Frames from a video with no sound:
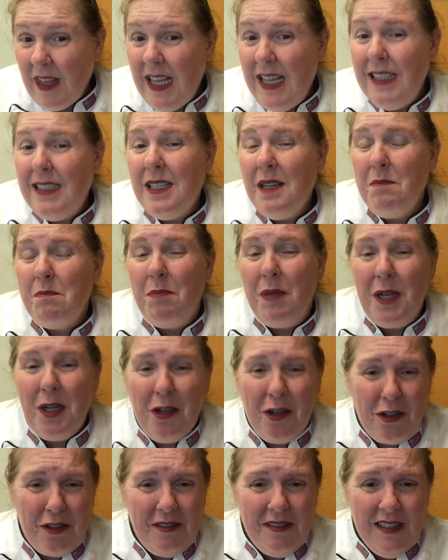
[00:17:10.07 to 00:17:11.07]
Is it
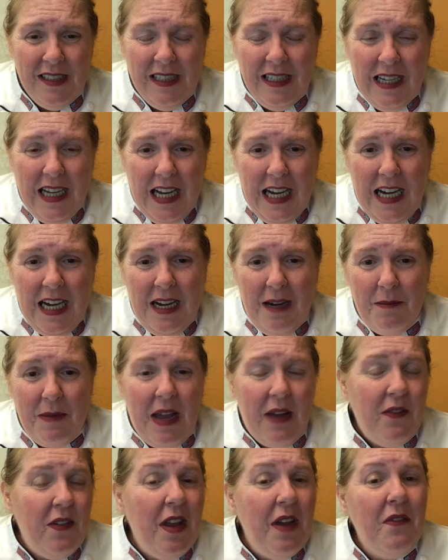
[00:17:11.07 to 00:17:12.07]
bitter?
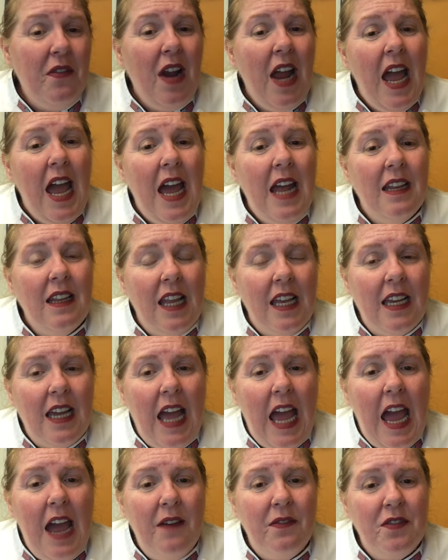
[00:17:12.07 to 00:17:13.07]
Have you ever had like
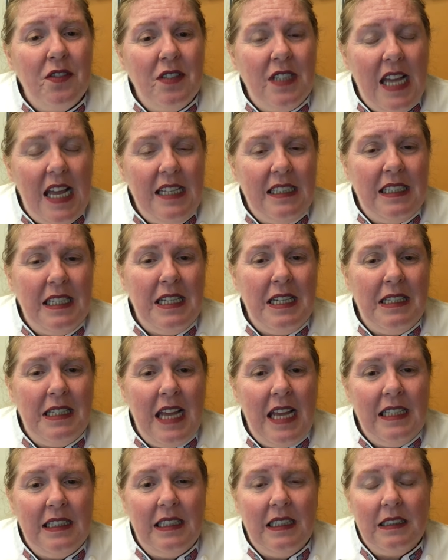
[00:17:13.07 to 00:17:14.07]
an aftertaste and you
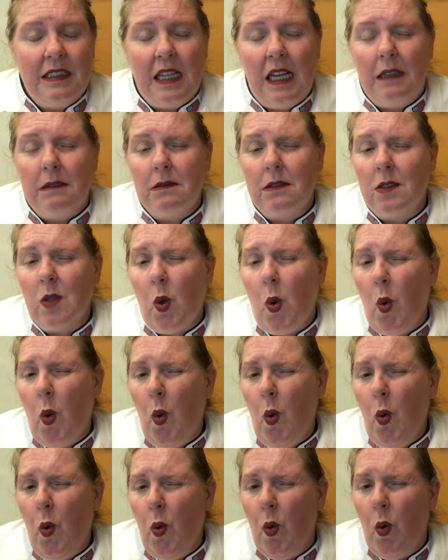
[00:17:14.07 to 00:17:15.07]
taste and it's like,
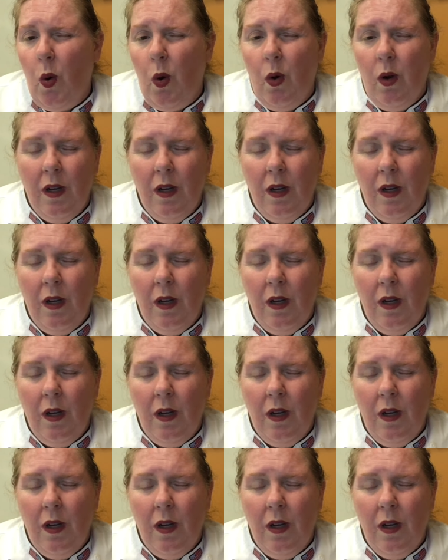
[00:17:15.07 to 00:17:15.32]
ooh.